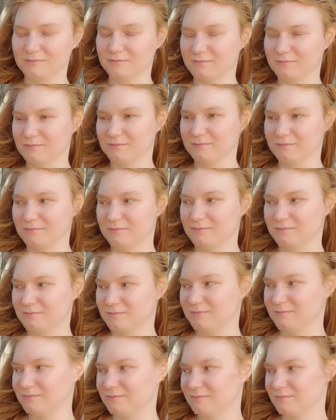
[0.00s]

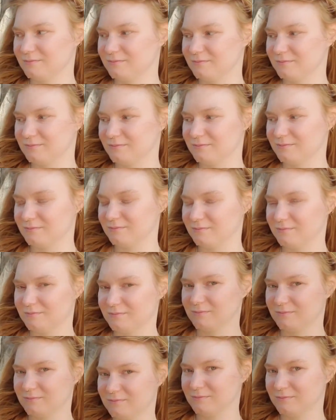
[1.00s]

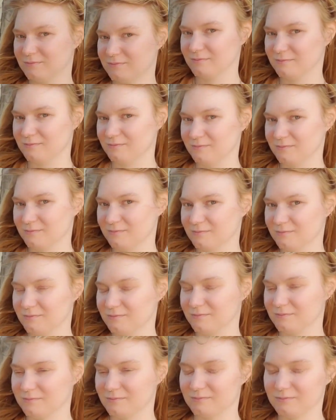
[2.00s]

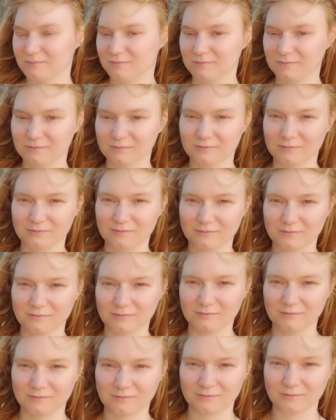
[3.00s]

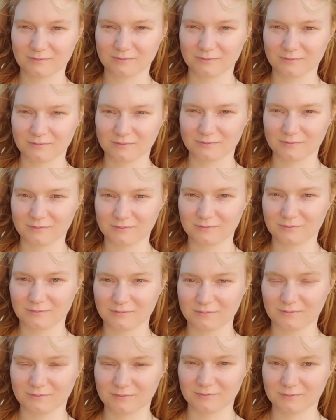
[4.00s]

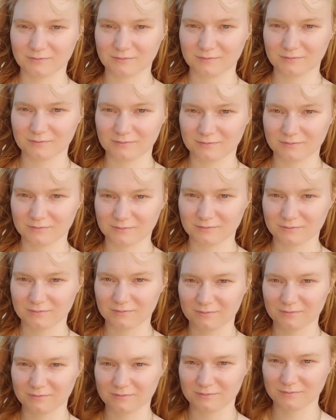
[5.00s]

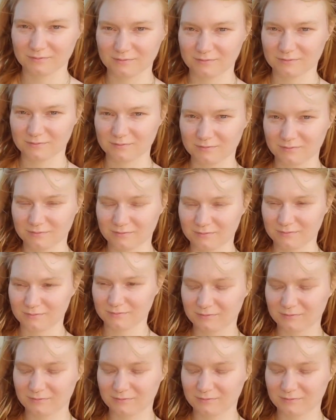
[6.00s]
[no speech]